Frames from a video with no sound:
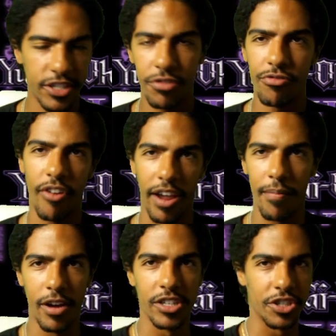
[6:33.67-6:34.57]
to
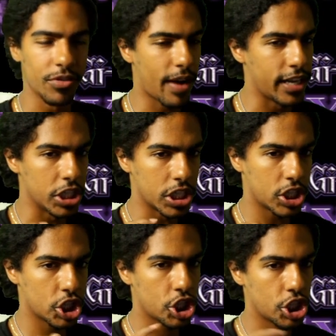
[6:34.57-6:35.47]
Grand Maju and just
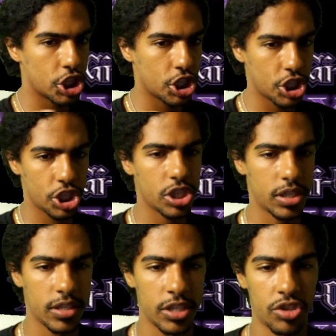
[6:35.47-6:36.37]

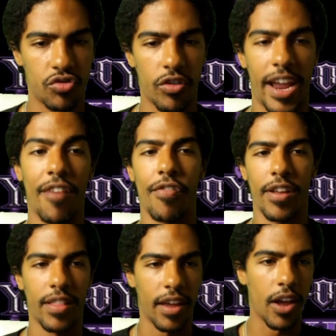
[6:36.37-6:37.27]
destroy
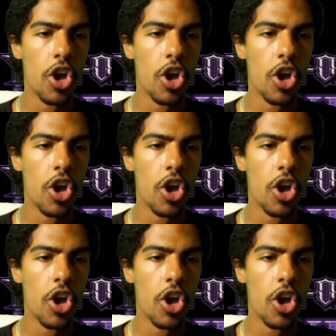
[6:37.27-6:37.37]
everything.